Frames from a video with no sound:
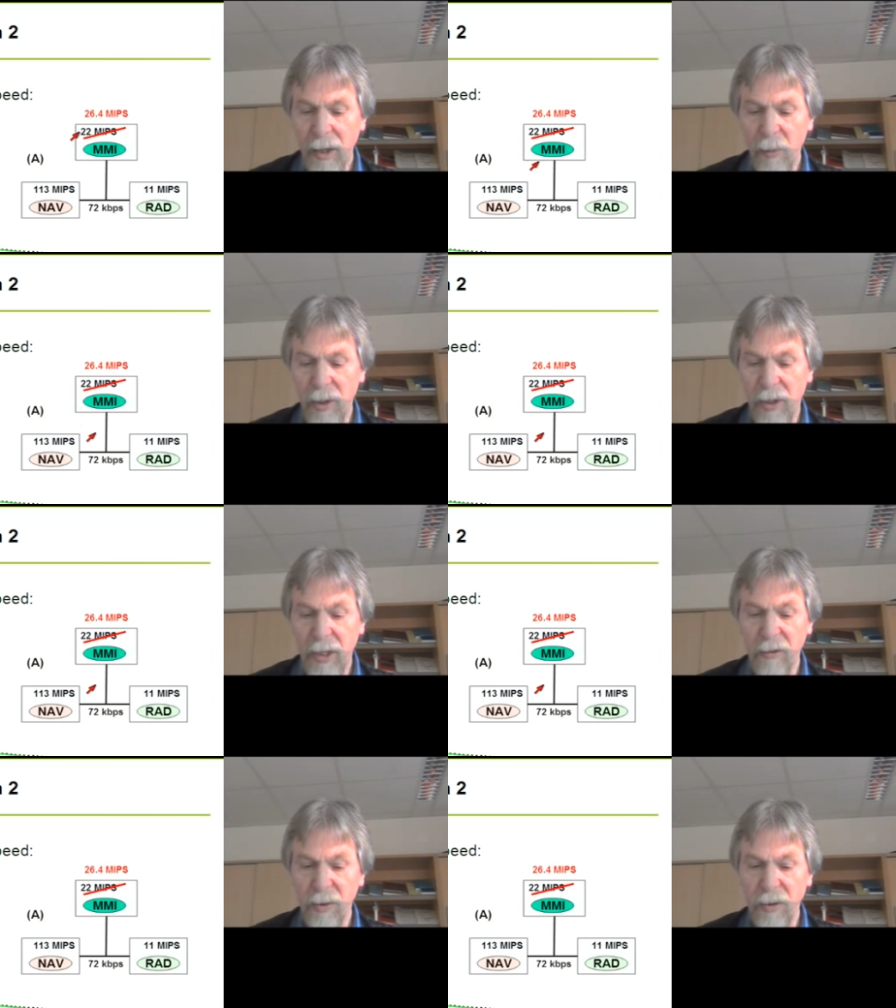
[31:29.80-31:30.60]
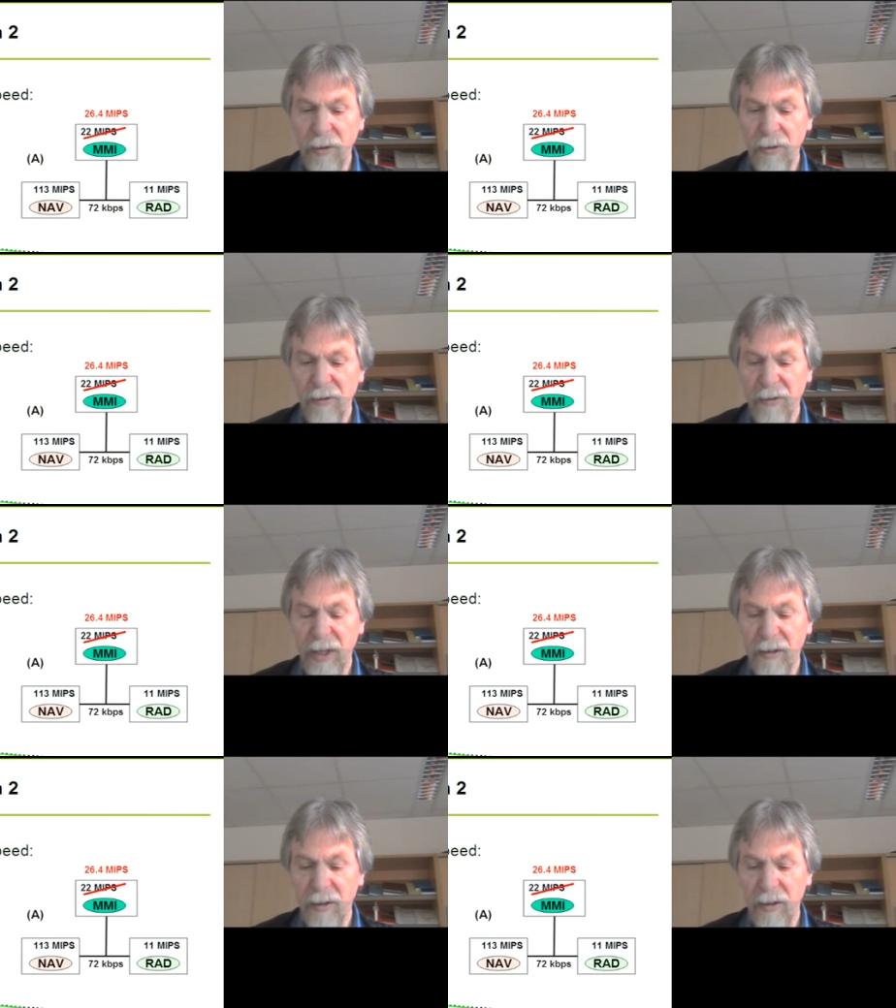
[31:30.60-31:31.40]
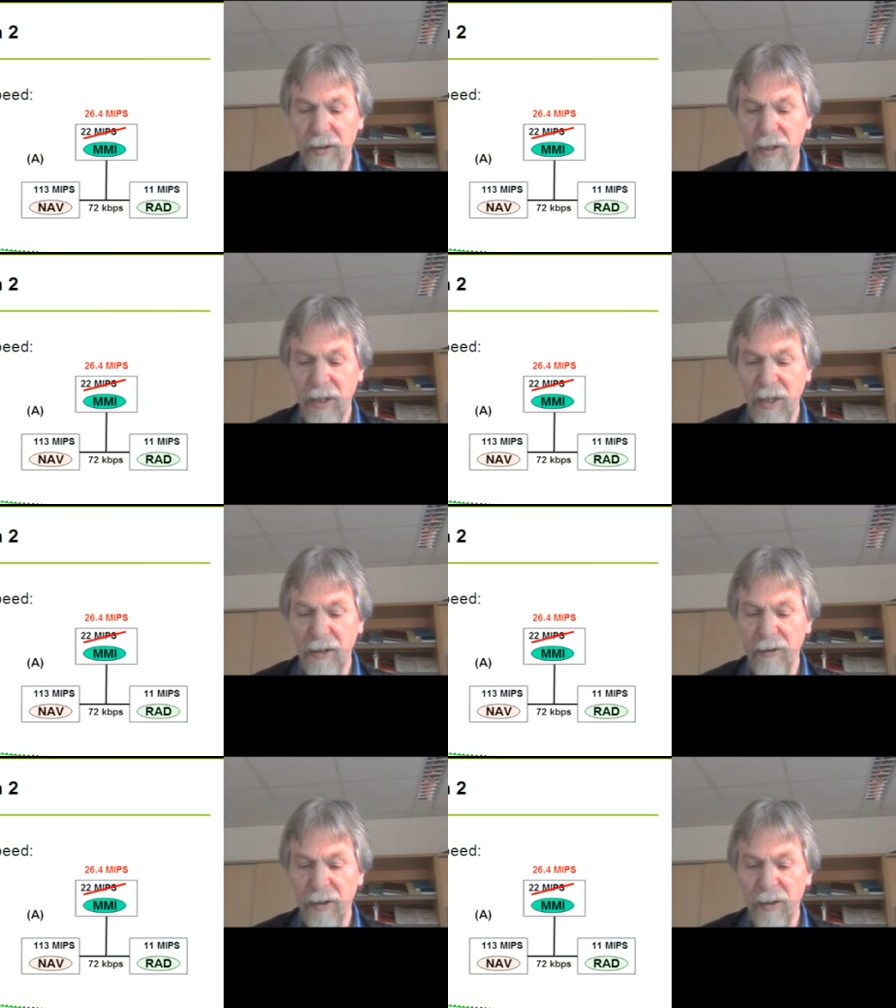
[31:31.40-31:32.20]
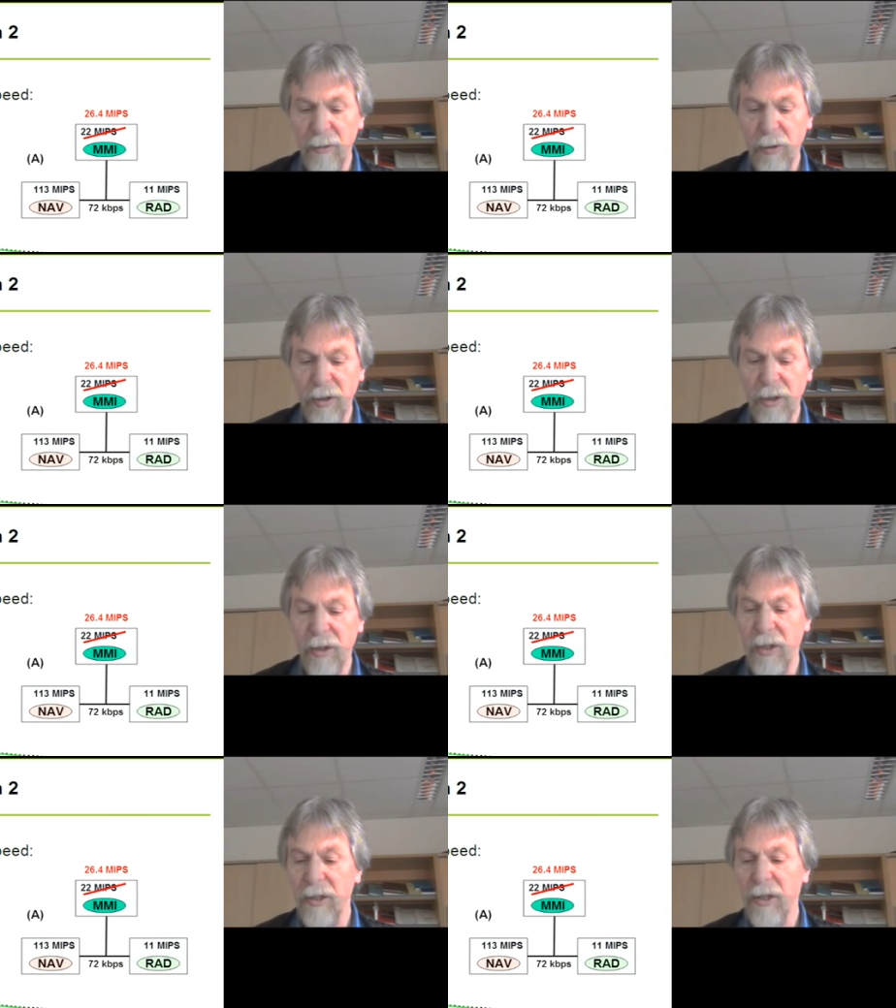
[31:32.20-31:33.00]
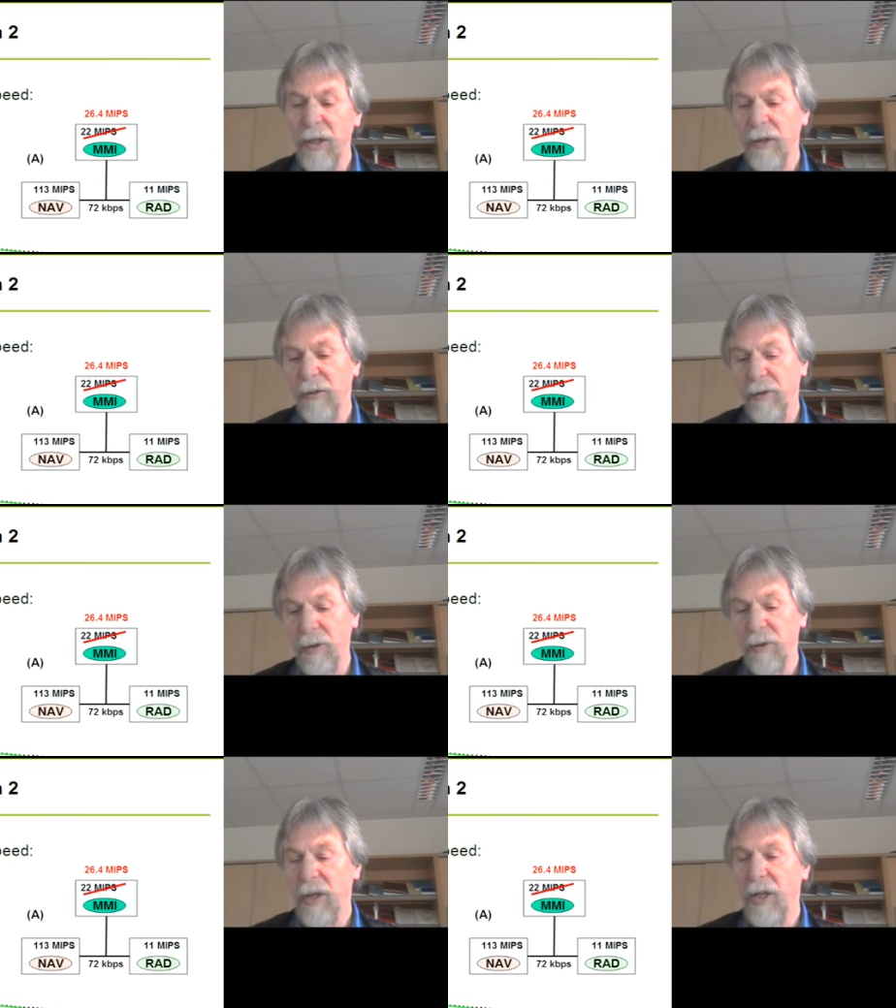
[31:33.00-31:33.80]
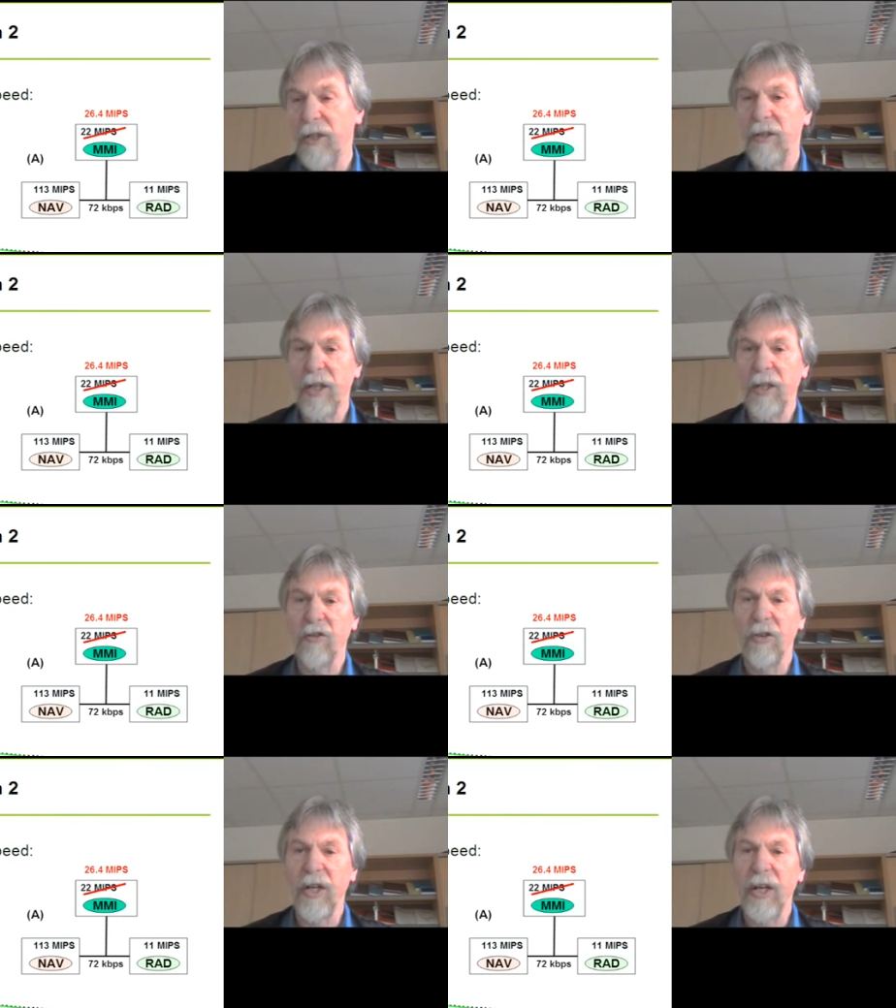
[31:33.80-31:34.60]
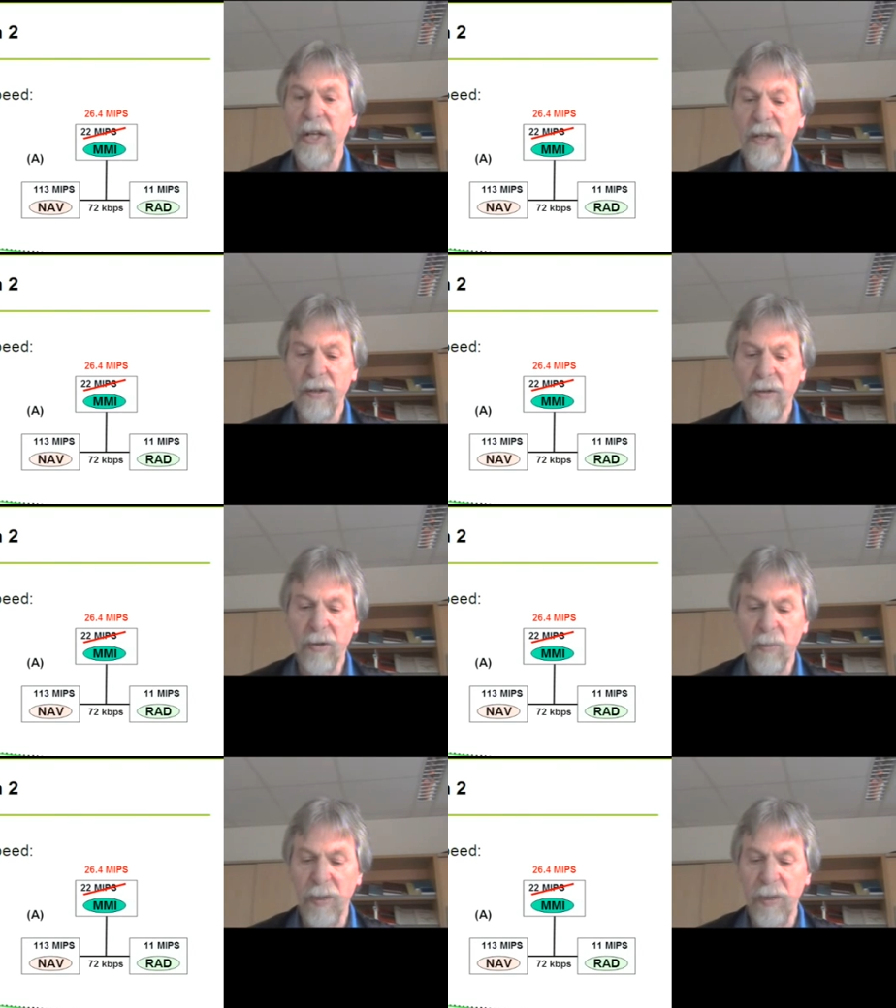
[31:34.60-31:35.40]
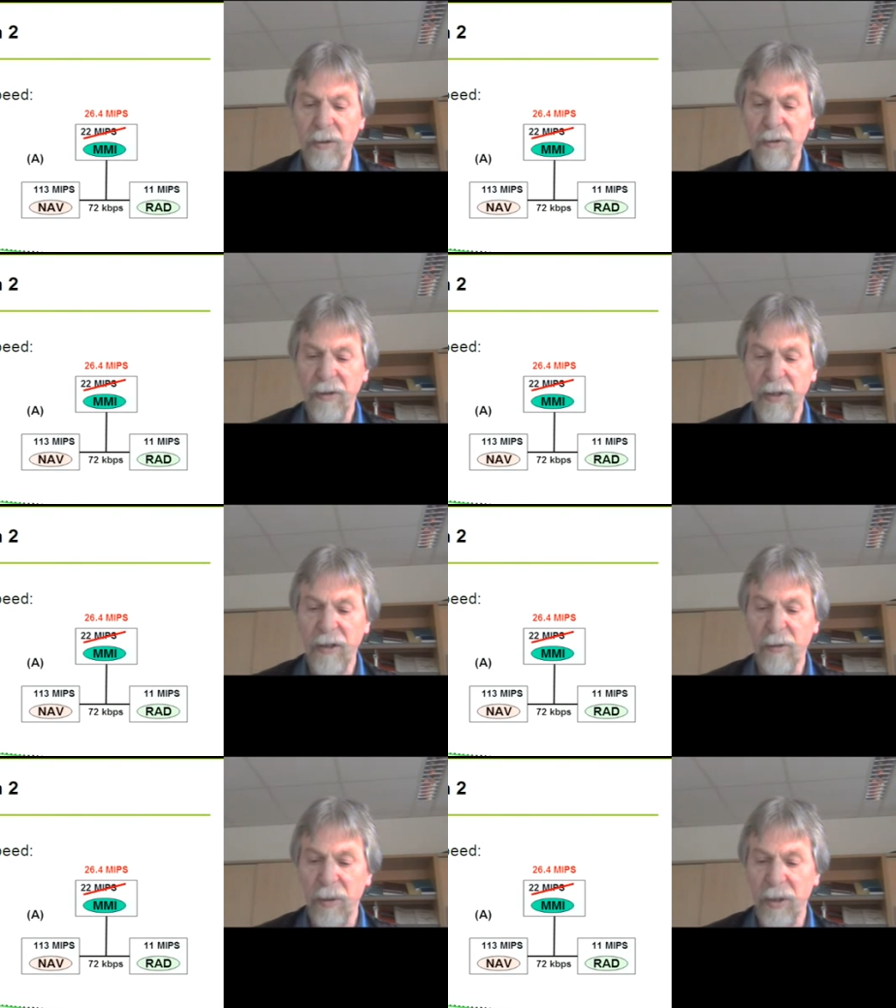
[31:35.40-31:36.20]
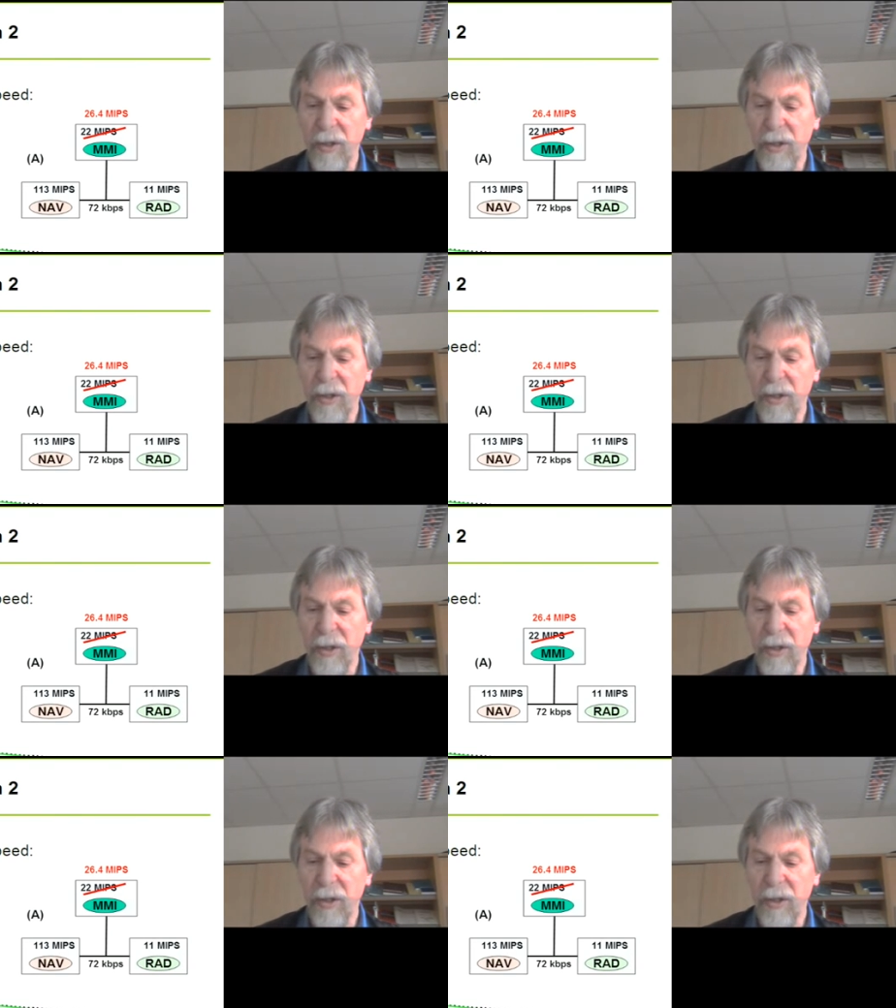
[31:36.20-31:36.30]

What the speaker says: we can reduce that delay significantly, so architecture A could be used as well